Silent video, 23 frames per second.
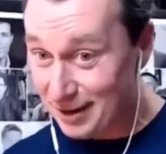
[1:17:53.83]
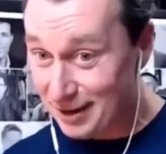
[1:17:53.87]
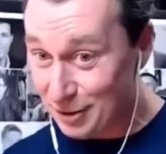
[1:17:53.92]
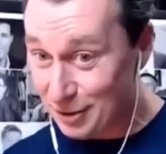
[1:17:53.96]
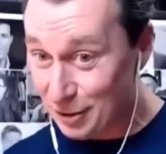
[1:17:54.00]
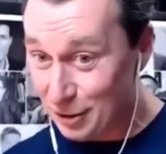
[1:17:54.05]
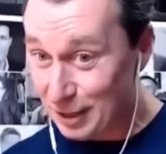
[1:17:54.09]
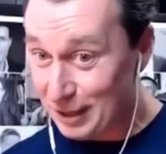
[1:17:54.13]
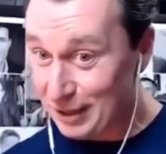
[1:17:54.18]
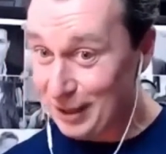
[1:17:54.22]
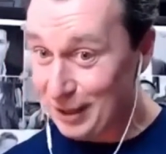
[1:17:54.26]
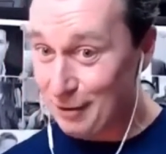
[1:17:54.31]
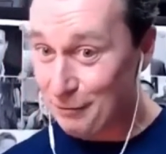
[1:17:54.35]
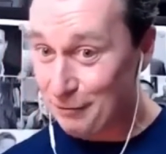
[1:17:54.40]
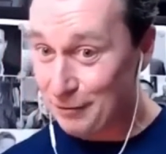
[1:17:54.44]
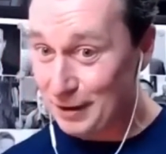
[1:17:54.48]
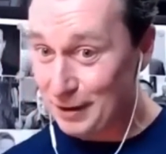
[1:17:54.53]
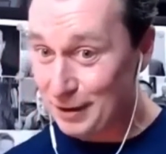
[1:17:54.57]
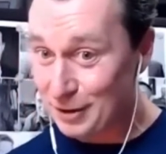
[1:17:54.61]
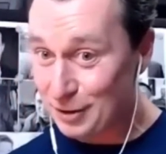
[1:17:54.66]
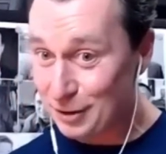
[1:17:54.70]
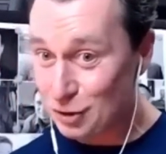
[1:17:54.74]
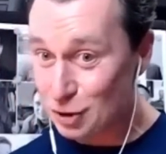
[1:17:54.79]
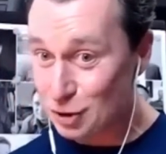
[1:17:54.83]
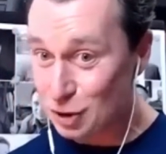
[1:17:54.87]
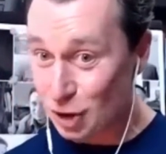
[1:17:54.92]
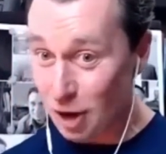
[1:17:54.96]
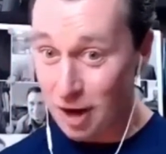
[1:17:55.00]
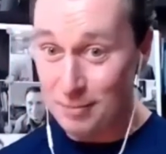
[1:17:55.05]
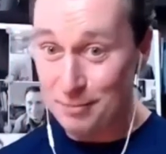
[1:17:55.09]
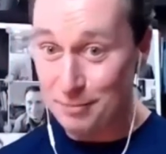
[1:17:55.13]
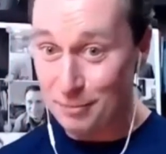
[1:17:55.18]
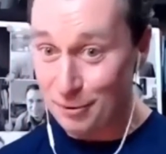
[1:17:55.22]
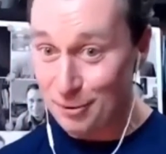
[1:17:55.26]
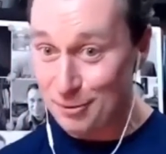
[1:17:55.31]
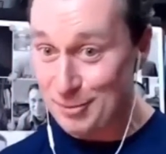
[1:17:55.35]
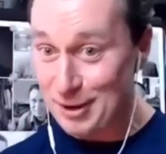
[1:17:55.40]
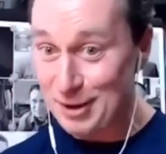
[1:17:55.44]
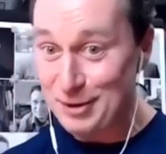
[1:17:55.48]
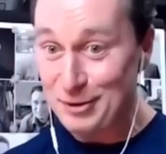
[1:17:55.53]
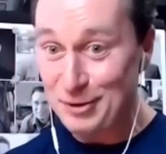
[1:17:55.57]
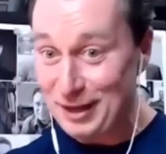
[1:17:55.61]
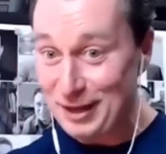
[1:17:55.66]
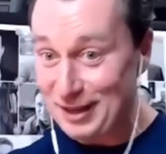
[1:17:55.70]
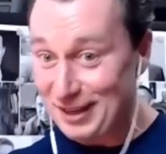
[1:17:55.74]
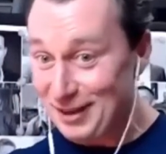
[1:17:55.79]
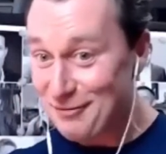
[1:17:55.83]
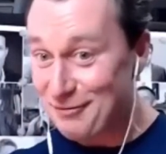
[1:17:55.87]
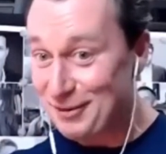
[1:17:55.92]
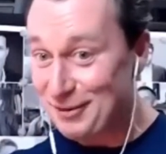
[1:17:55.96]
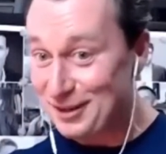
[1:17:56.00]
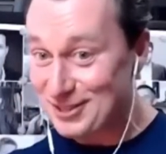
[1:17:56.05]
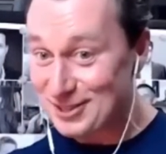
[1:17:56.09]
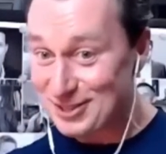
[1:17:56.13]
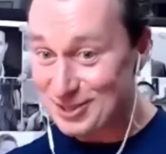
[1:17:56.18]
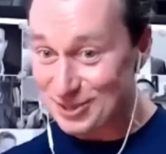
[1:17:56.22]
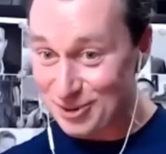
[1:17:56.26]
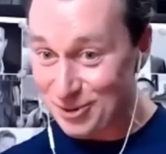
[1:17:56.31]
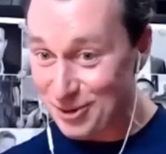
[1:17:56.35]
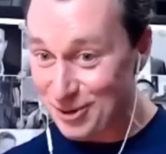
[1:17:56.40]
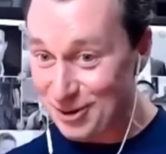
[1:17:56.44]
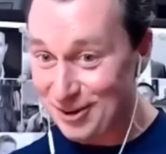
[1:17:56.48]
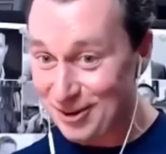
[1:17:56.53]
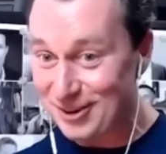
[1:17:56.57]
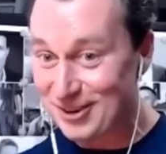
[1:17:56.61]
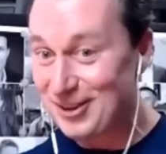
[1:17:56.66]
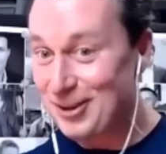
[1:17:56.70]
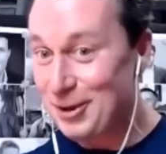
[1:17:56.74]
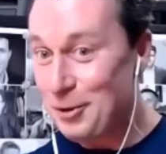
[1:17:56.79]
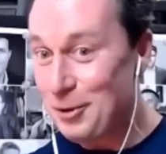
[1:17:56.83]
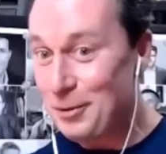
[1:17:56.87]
Thinkific shop or my Thinkific store?